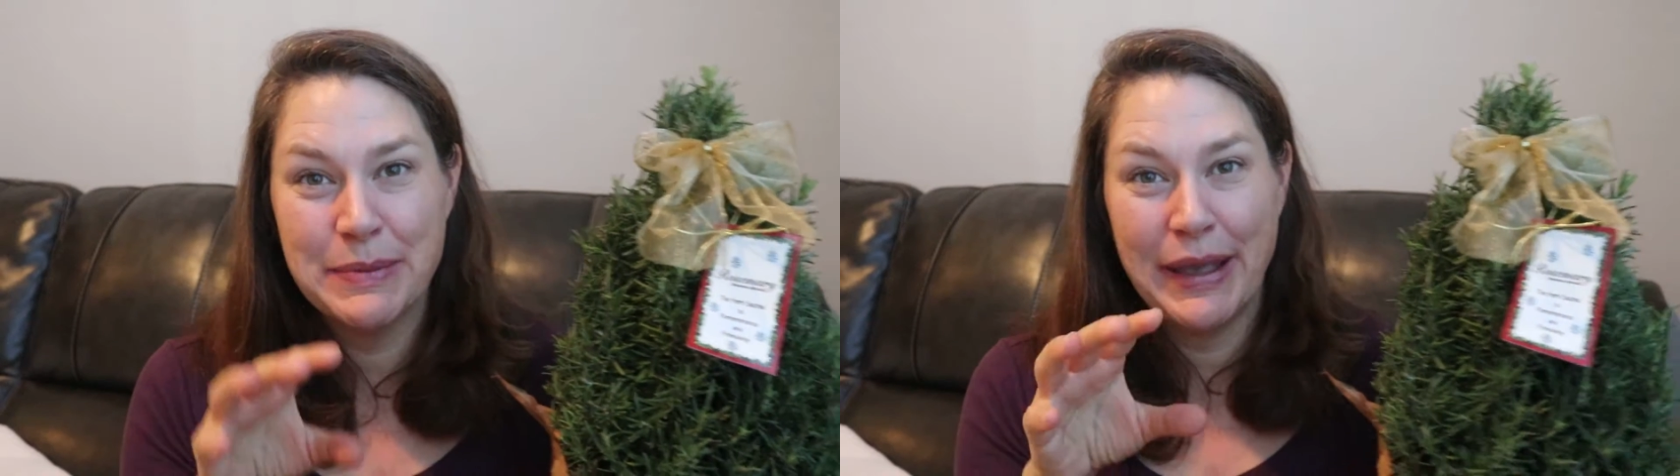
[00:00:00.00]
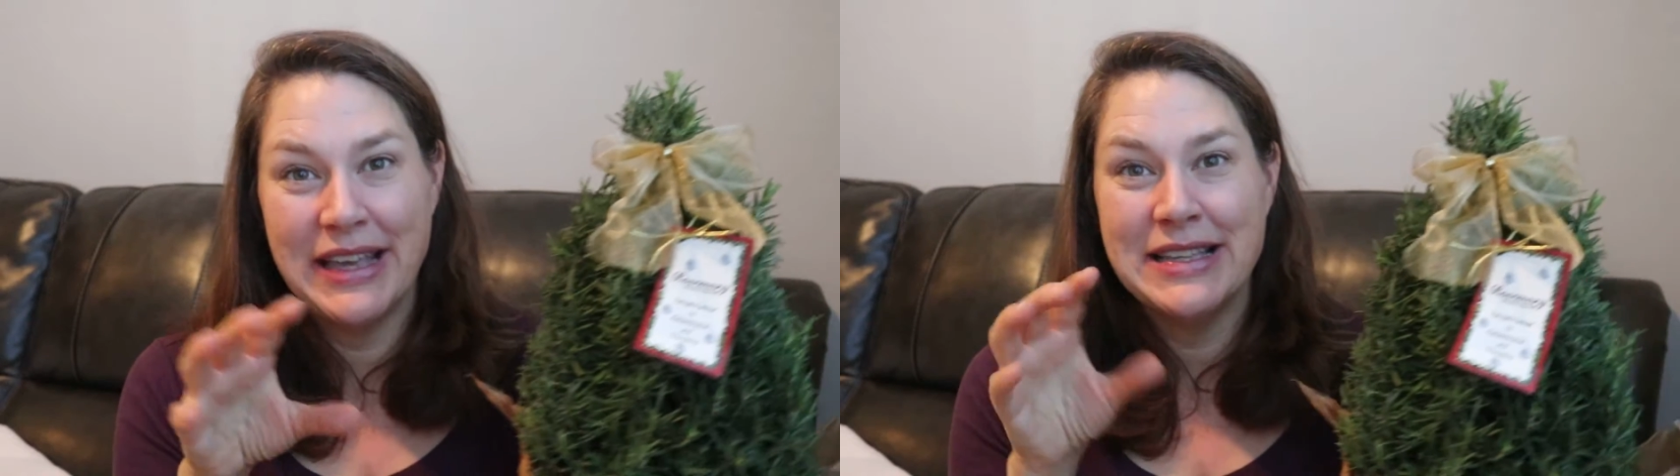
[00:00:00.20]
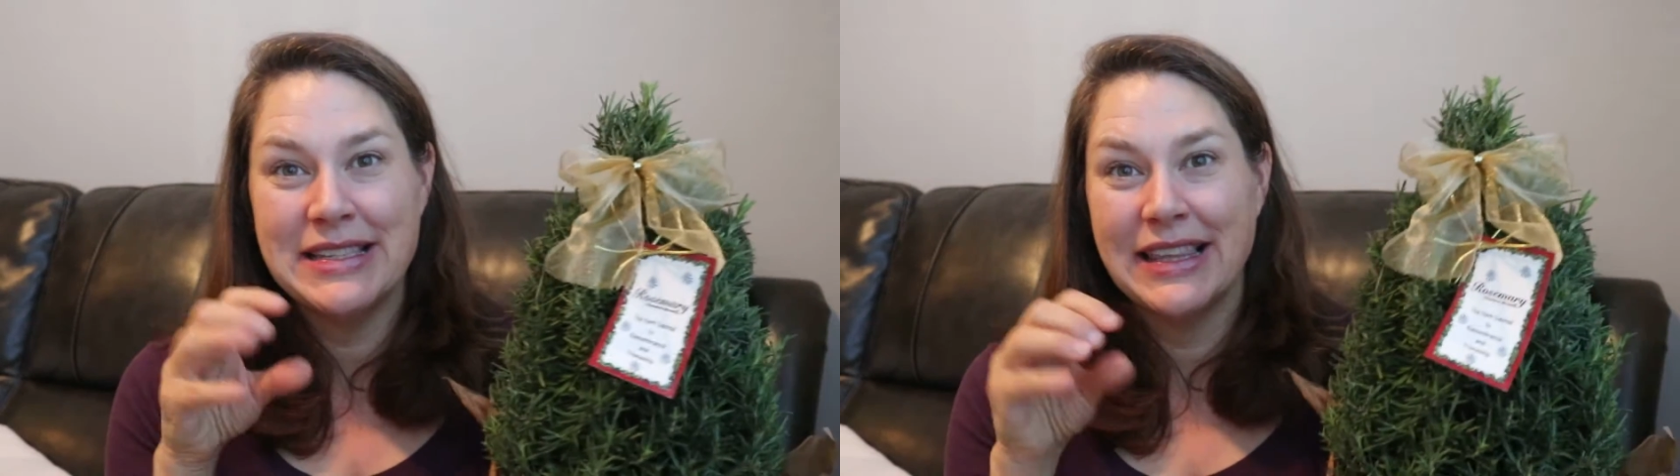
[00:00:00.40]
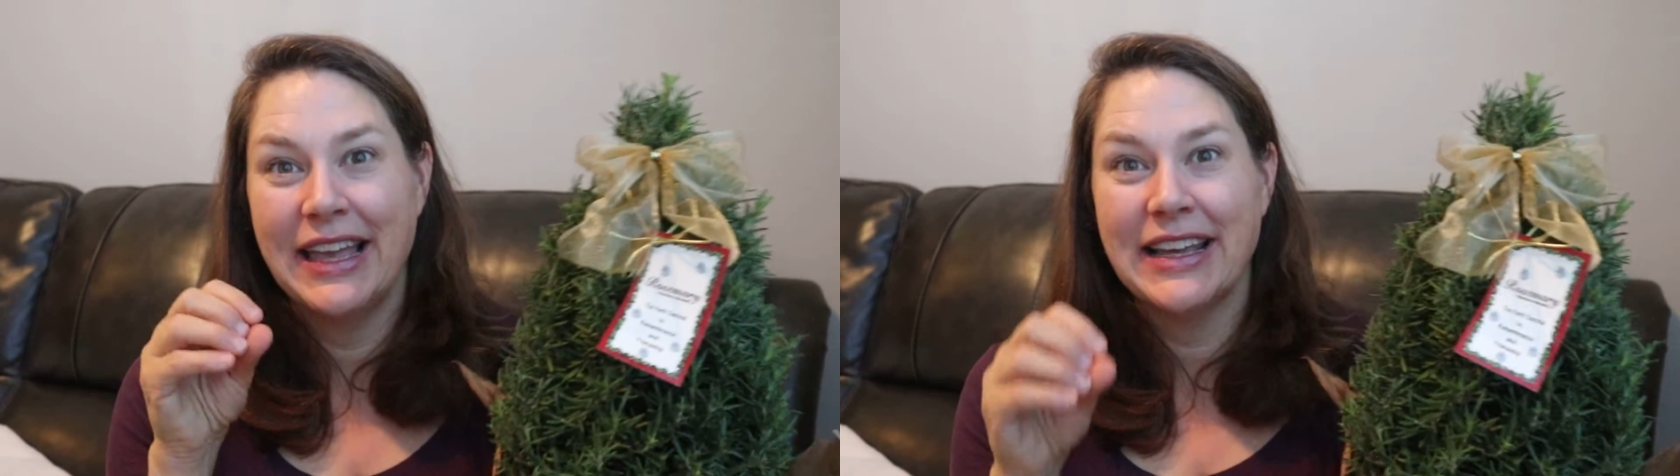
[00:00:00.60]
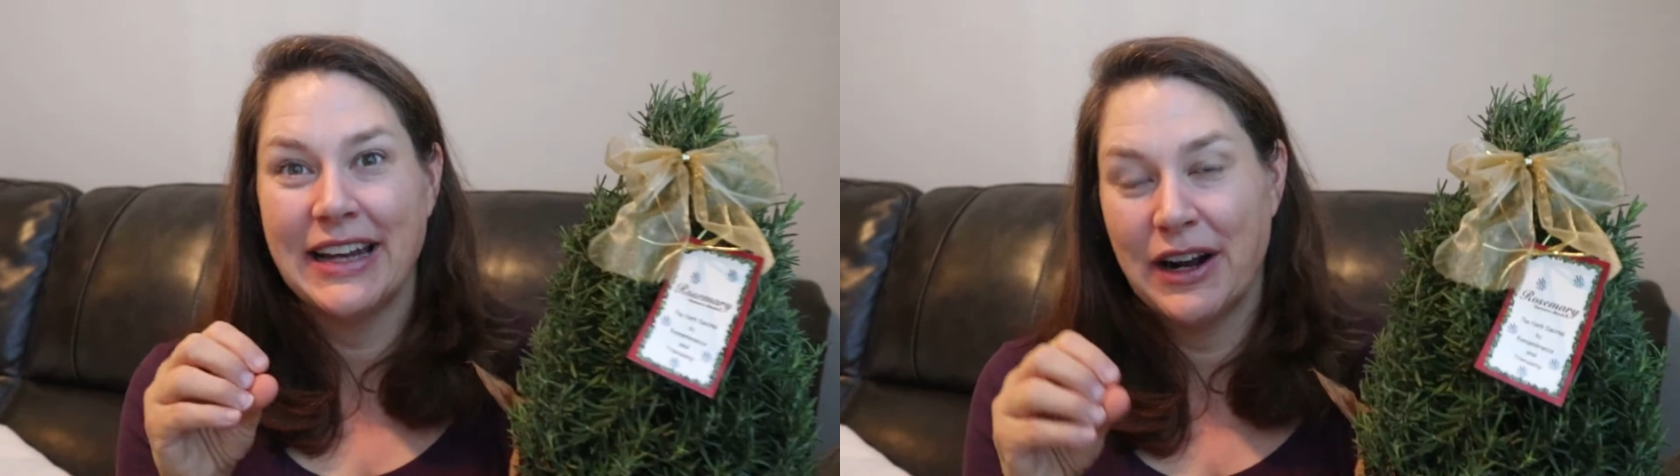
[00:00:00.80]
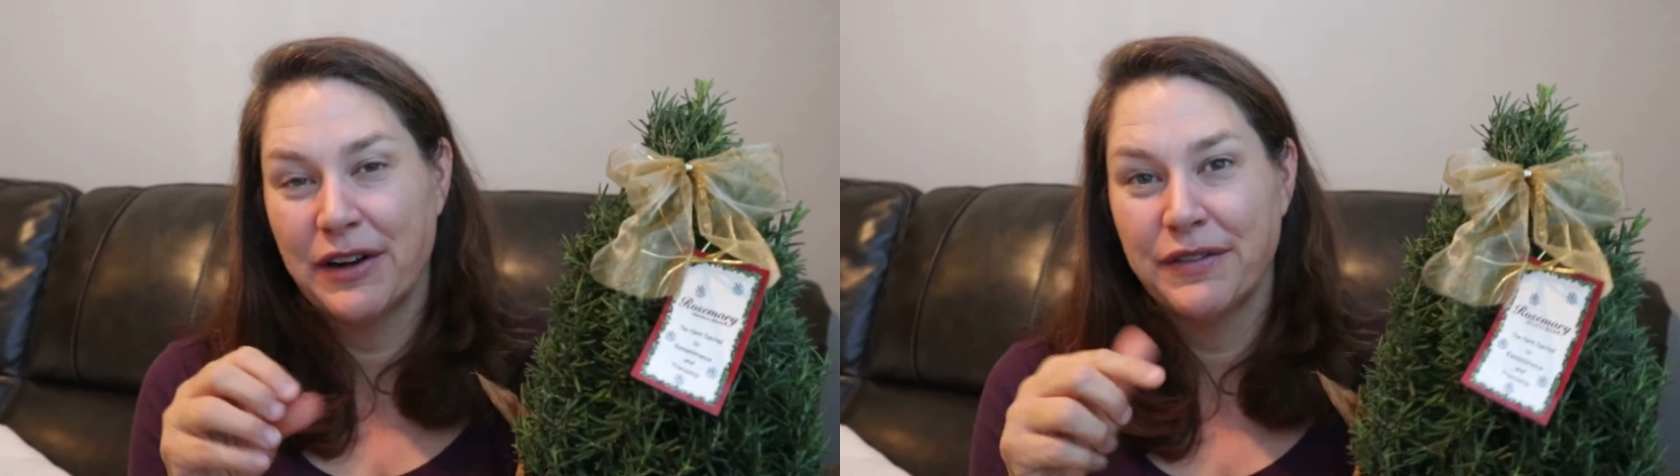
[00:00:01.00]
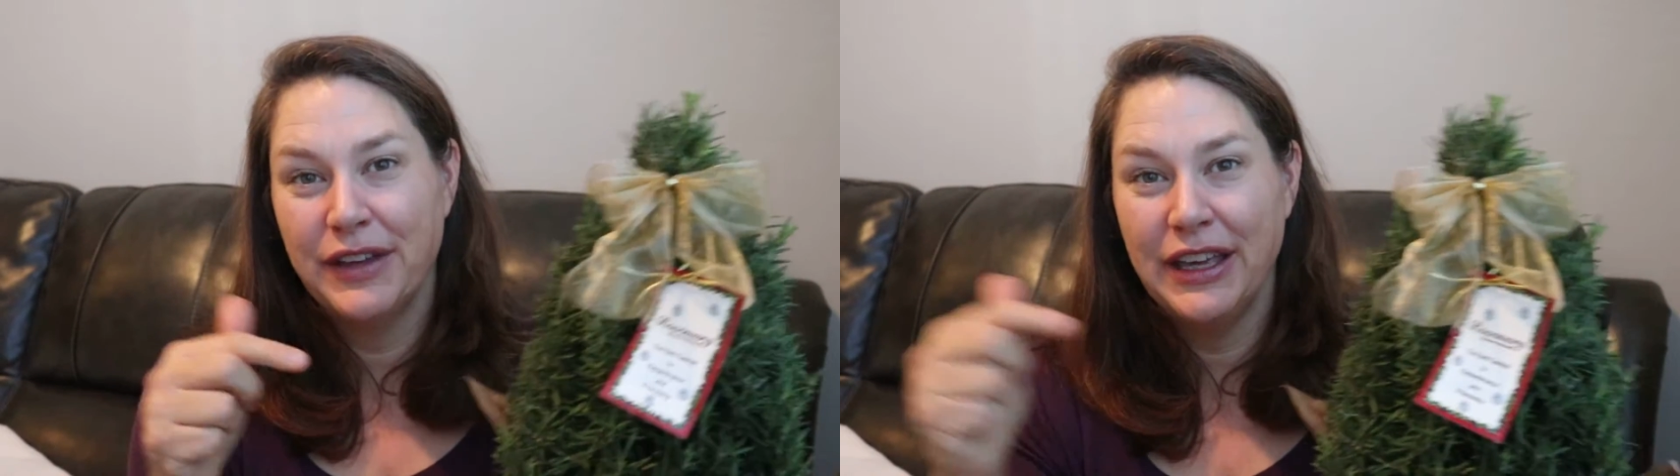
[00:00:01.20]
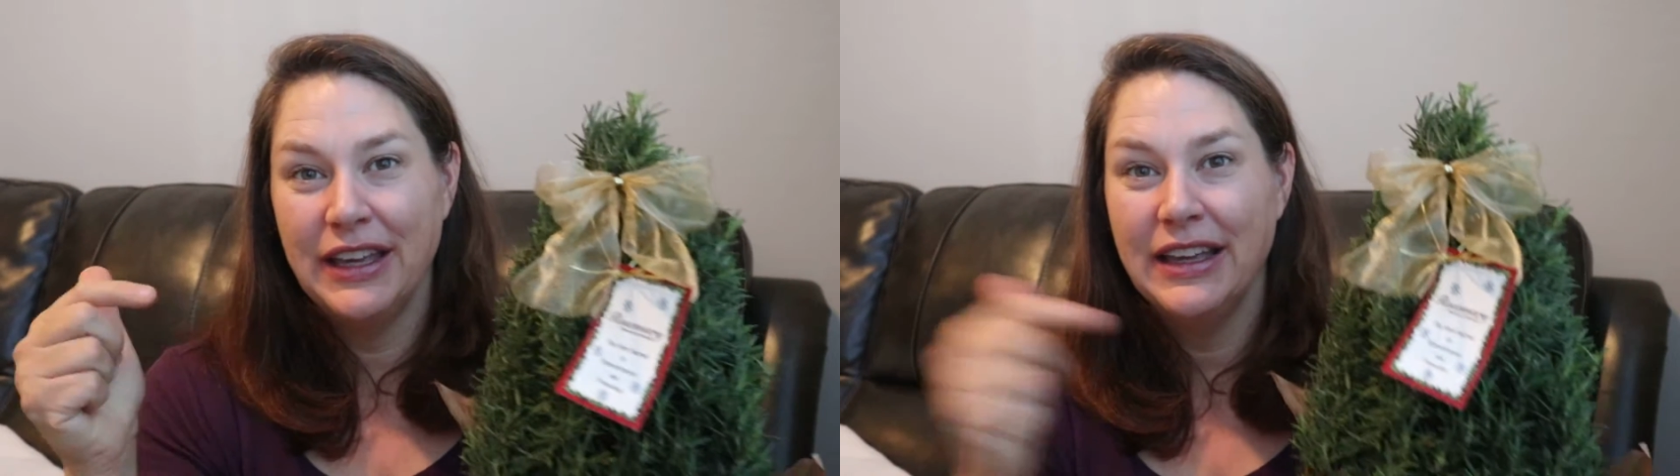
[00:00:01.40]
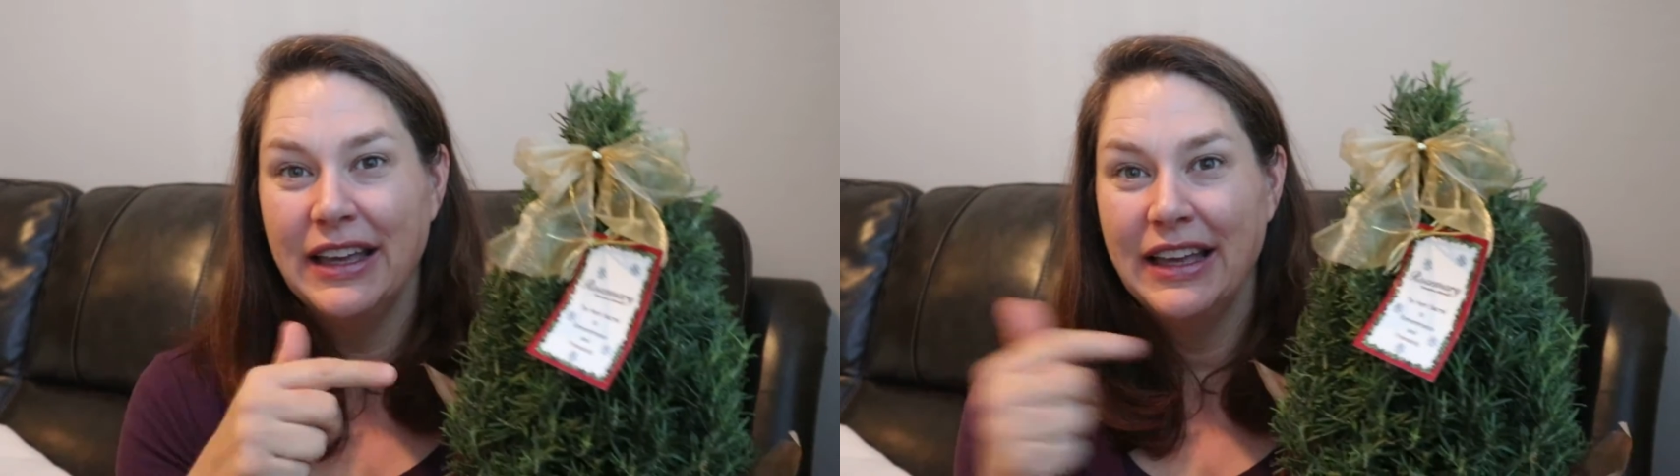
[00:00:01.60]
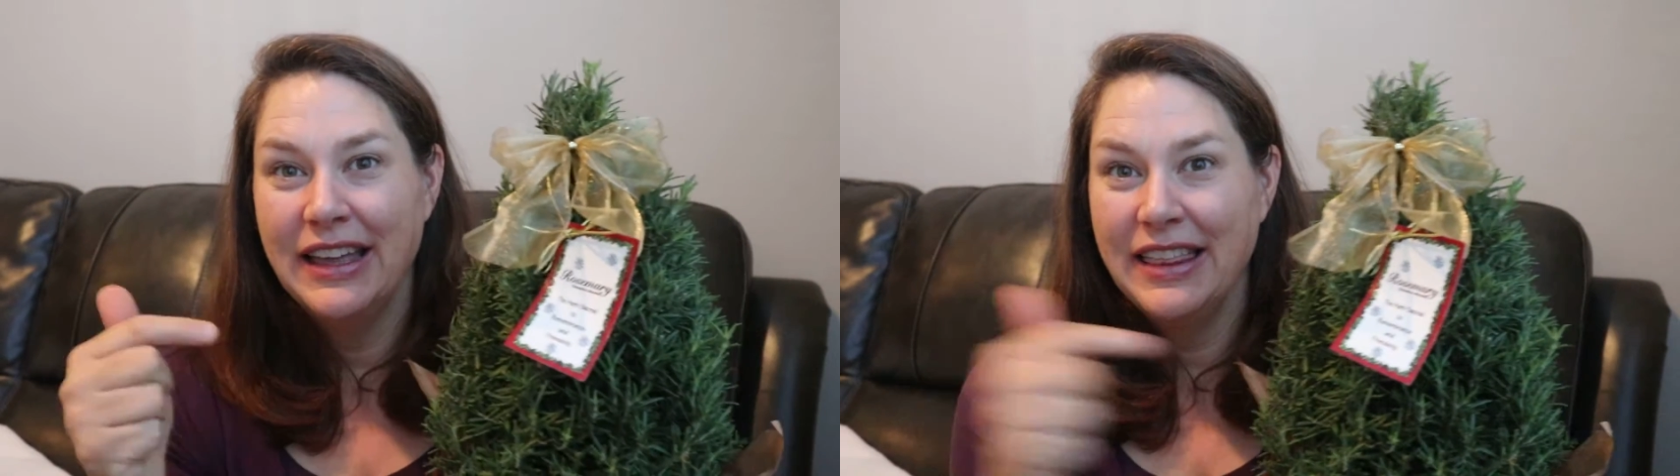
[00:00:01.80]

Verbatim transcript: space like an RV,